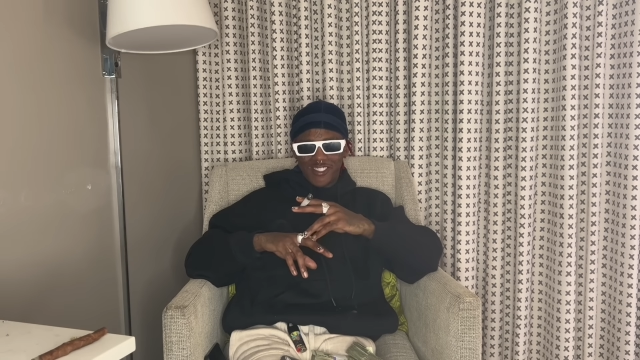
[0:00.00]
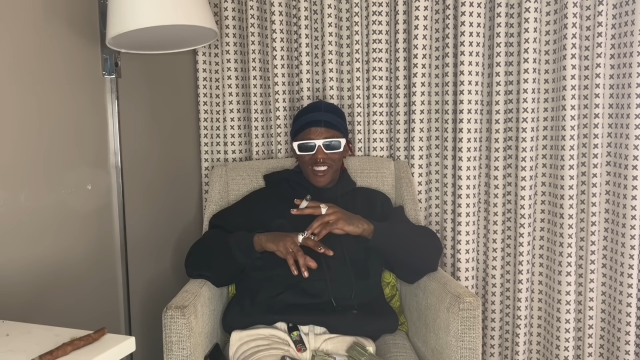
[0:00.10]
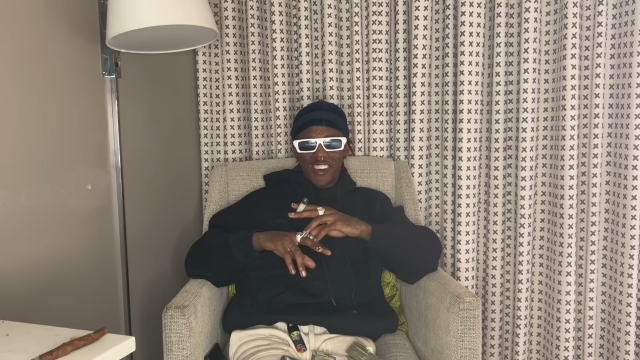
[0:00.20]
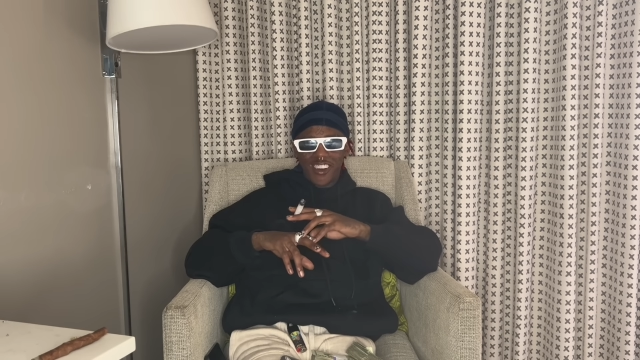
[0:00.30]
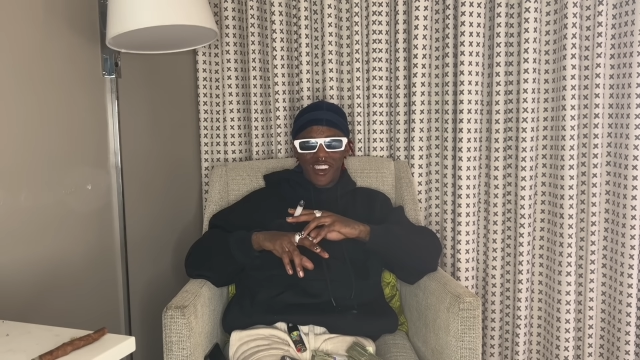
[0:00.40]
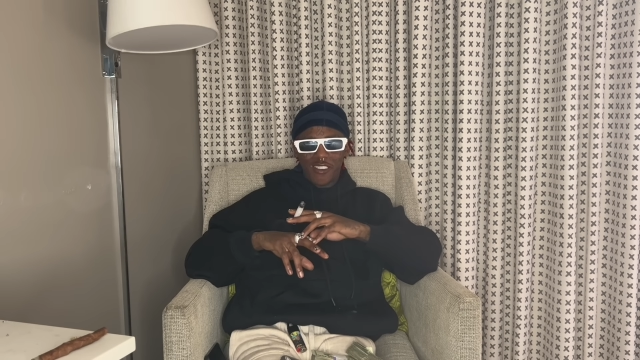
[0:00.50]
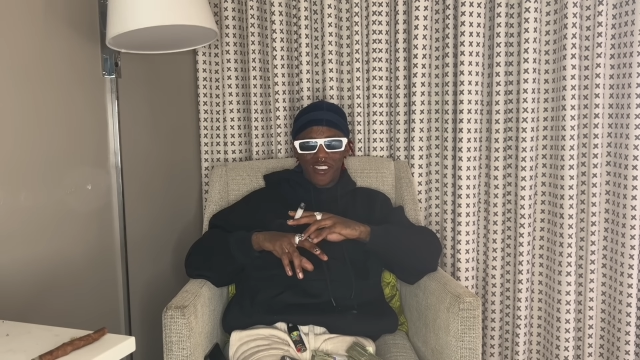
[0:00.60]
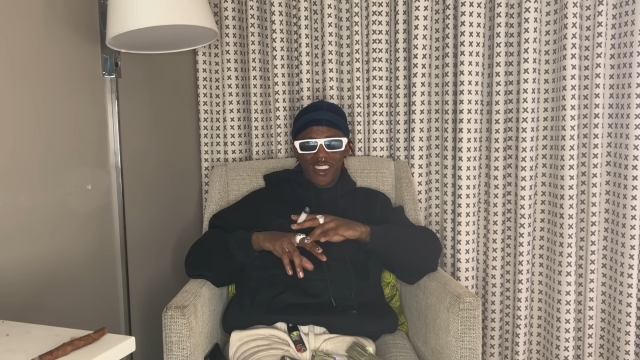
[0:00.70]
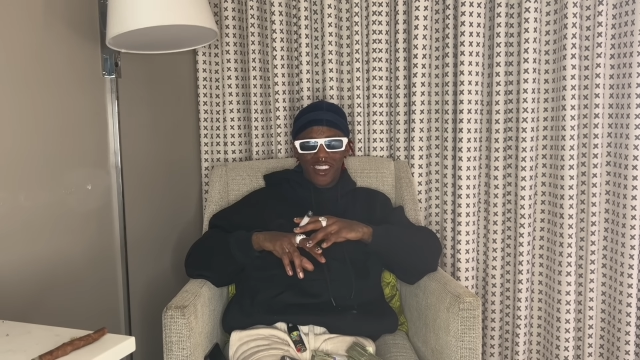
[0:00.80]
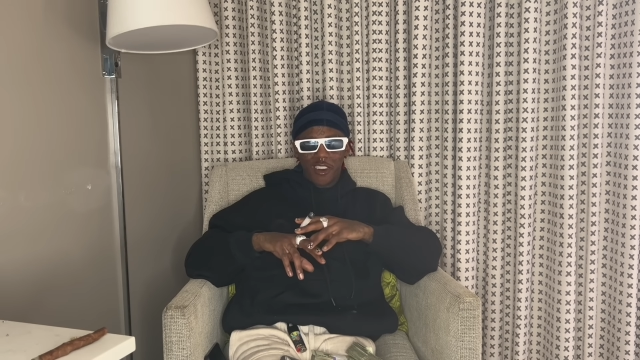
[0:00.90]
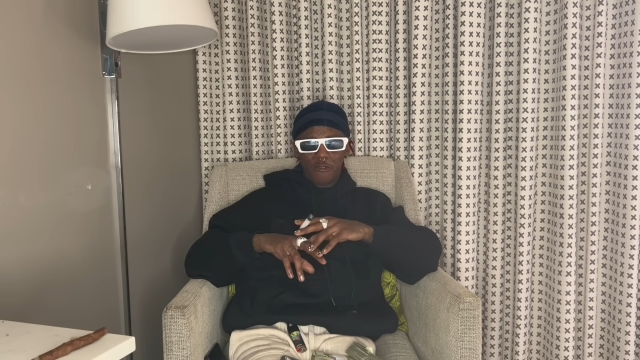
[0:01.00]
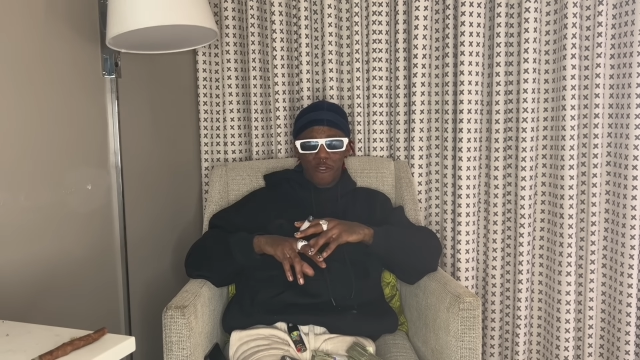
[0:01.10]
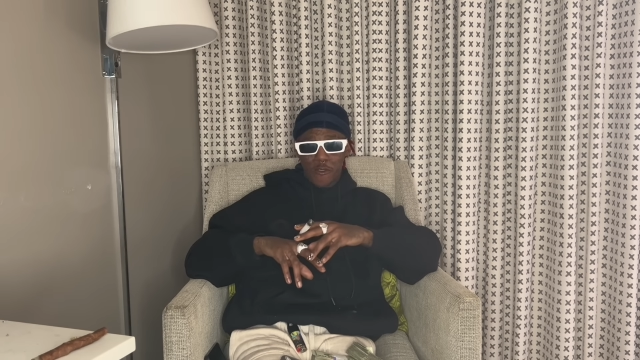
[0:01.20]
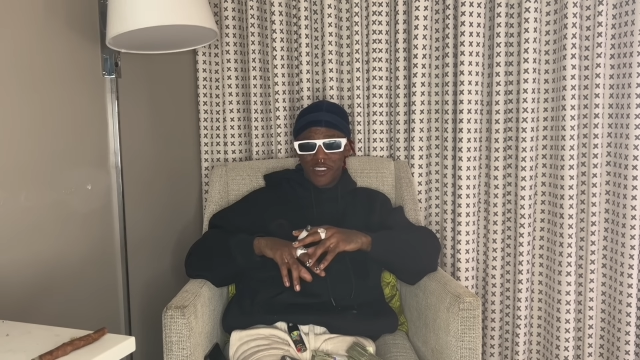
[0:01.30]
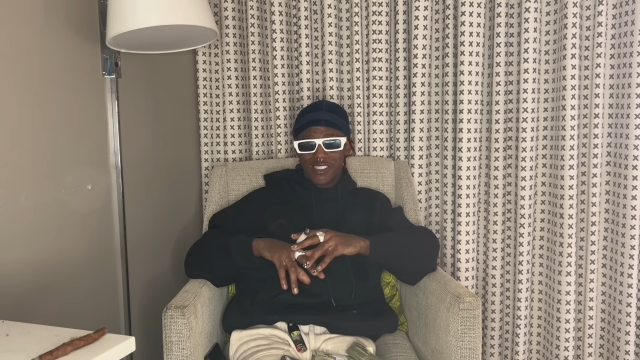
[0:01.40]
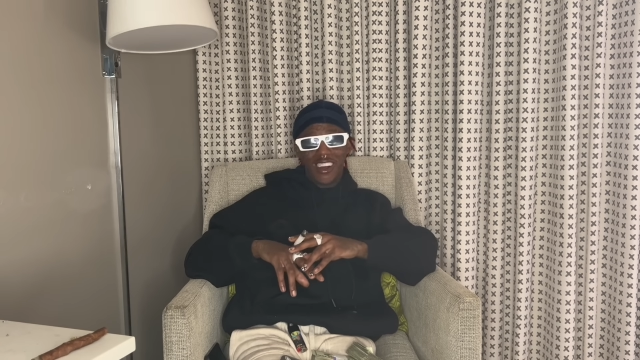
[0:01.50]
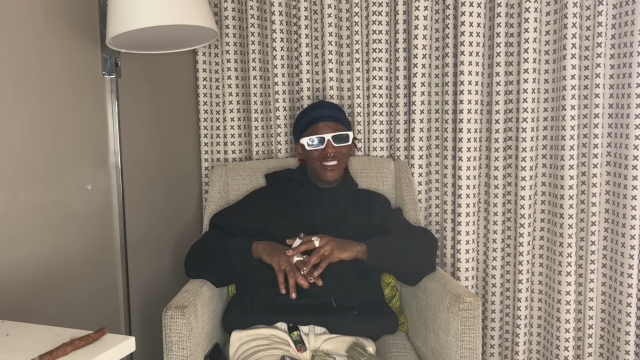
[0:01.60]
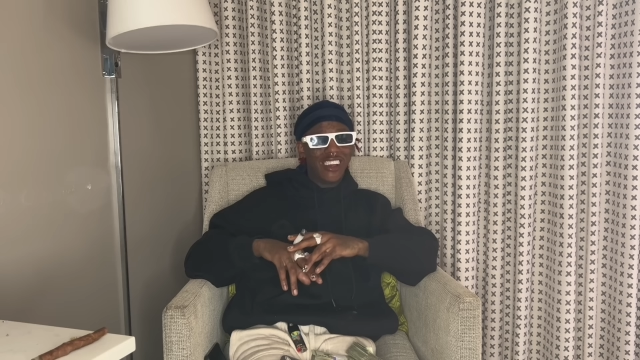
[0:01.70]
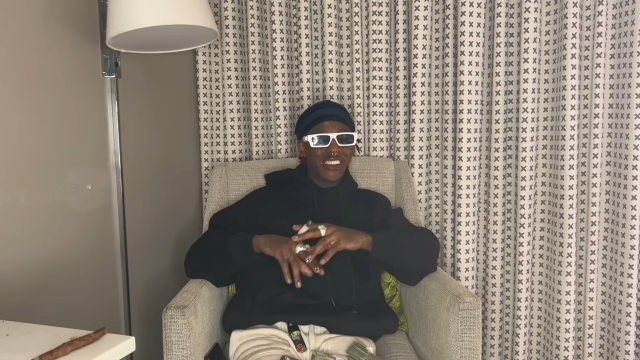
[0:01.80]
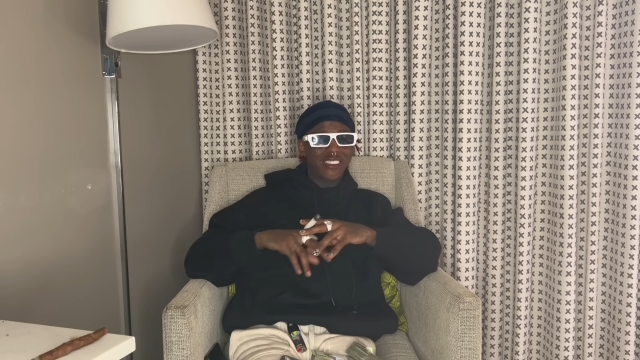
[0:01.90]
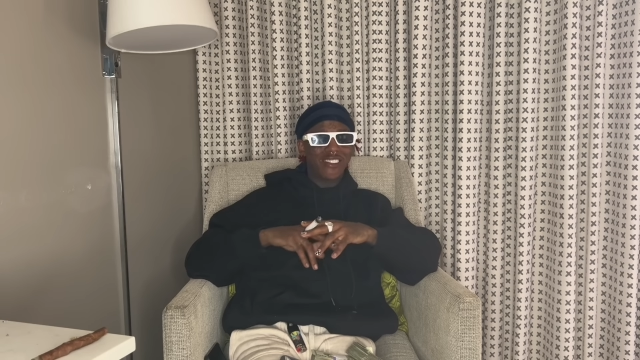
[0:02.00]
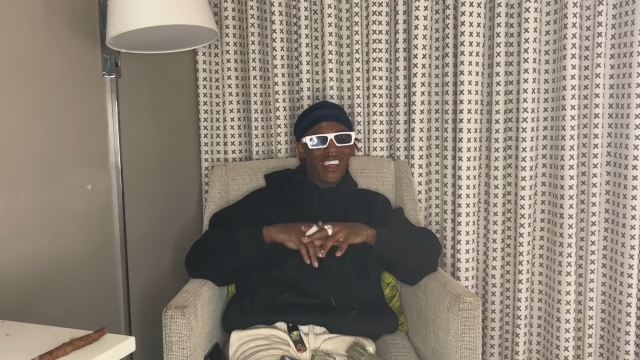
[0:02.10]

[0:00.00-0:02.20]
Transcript: Uh, for one, they're addictive.